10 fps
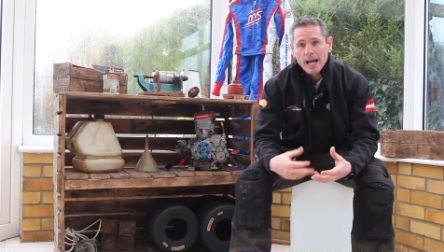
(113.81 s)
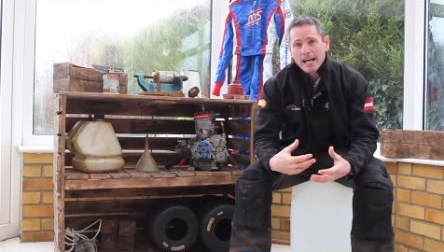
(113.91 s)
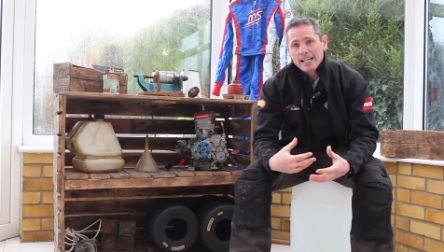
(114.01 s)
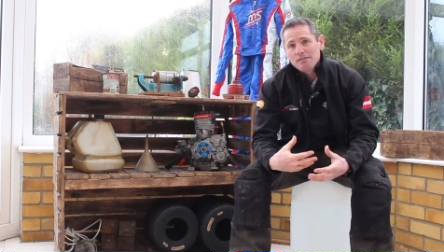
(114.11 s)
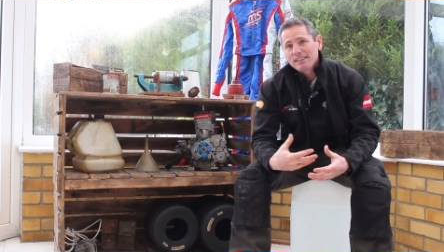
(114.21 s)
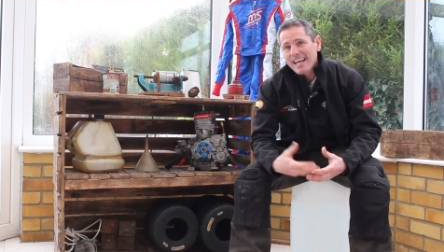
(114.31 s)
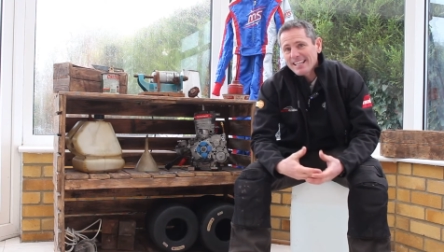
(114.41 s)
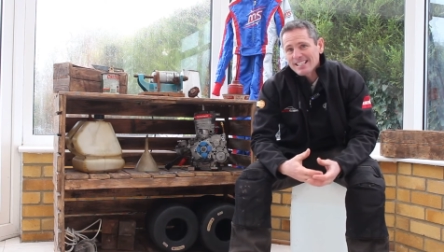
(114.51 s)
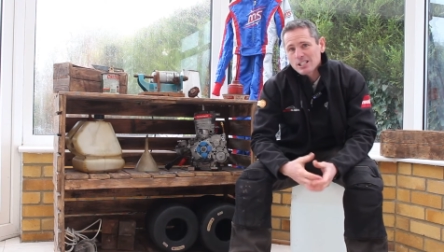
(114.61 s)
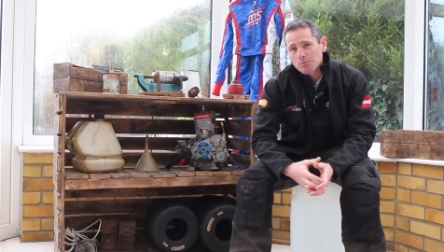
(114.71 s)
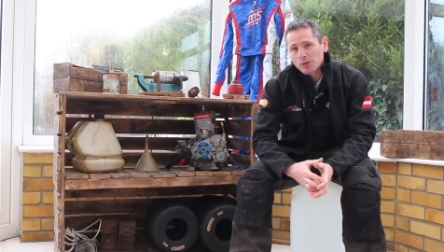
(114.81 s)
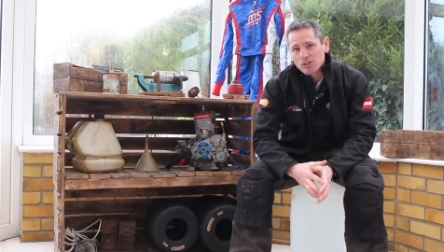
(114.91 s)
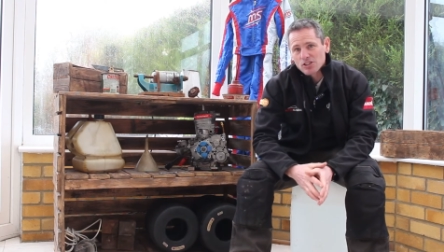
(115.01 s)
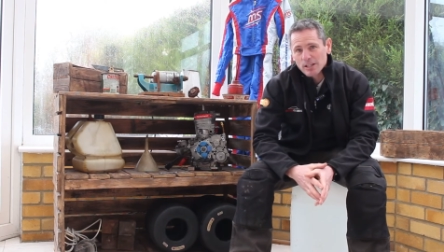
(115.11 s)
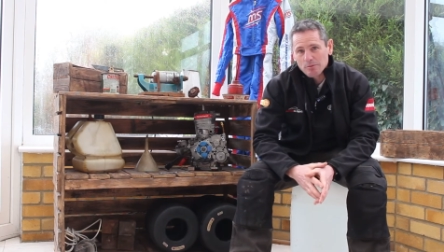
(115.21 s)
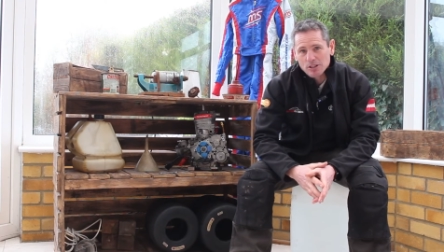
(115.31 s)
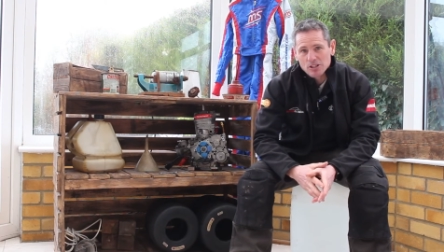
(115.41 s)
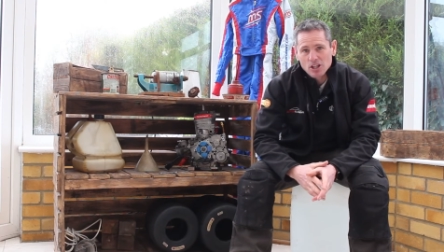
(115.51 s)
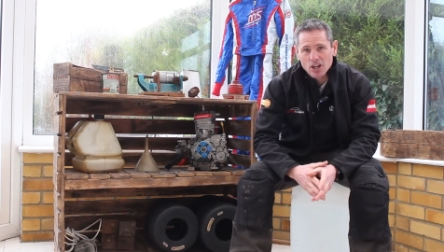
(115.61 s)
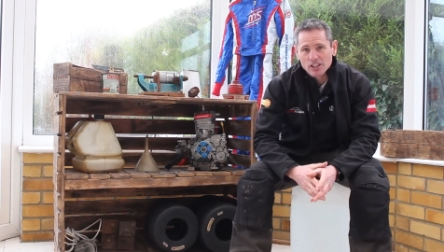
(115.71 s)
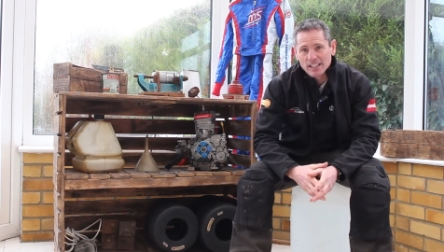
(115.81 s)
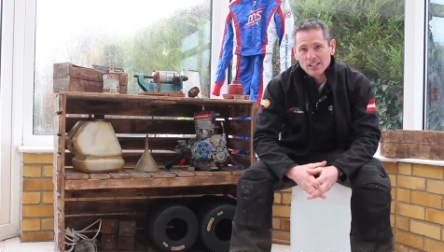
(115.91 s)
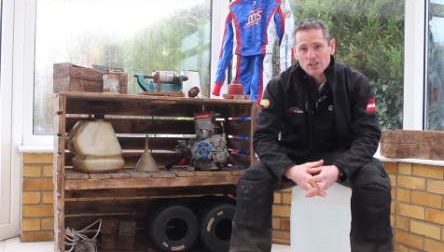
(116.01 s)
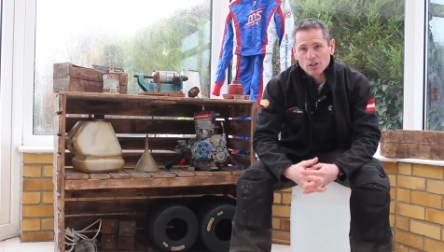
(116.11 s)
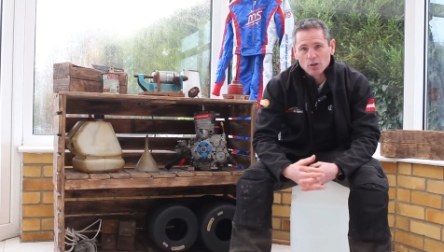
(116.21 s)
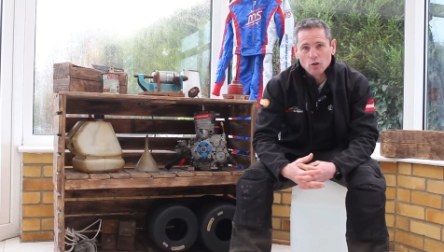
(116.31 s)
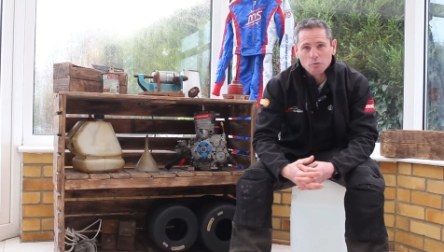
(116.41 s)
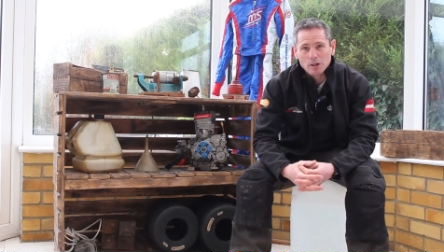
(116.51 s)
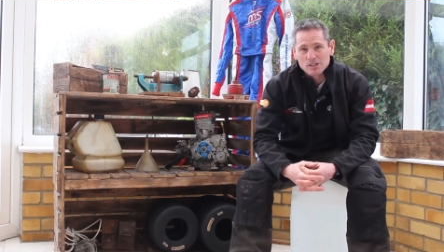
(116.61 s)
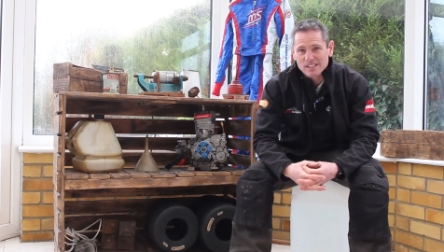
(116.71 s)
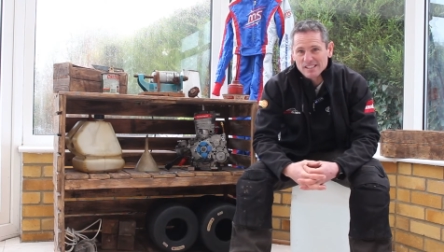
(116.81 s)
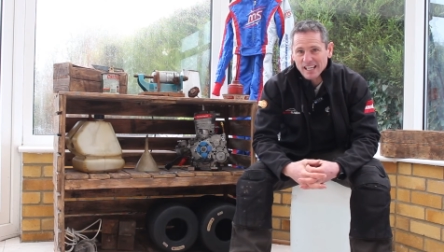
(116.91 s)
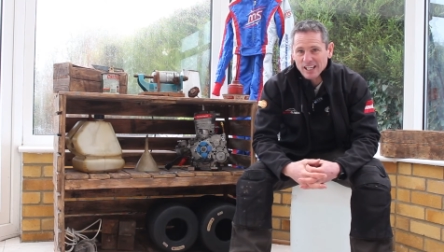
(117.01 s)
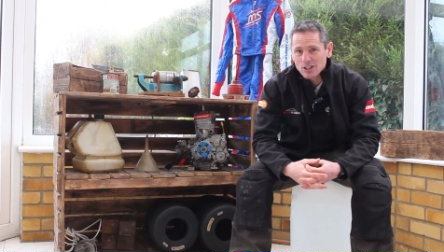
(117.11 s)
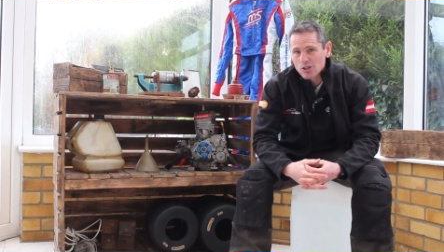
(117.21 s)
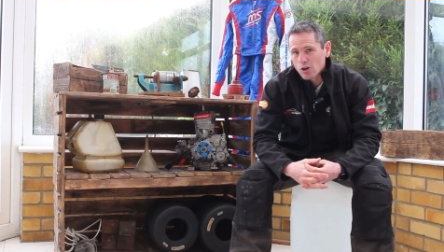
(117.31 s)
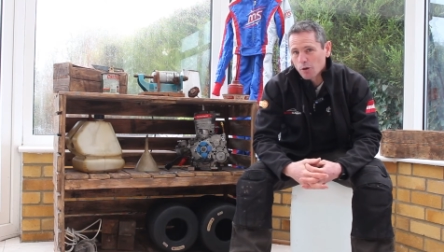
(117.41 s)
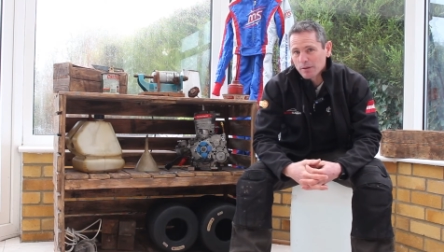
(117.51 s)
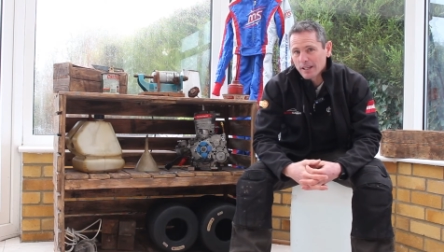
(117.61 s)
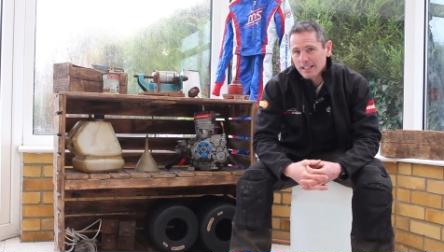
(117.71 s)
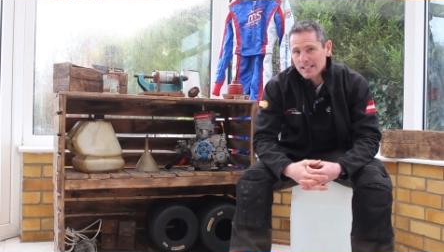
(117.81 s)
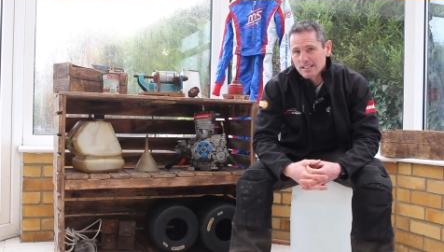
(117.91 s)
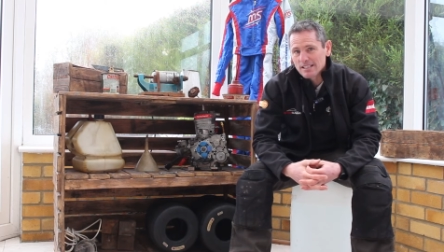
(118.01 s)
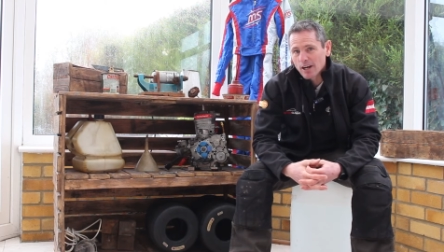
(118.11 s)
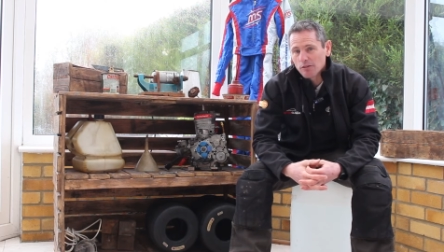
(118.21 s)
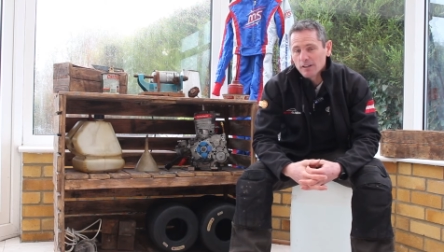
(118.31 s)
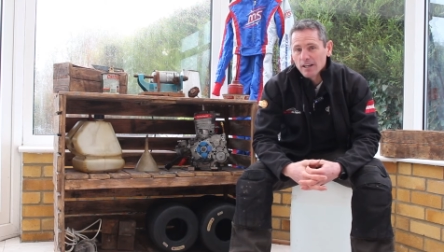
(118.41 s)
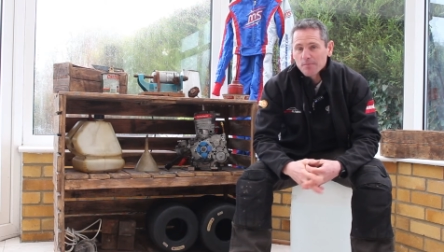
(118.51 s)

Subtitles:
And even getting sponsorship can turn into almost a second job in itself.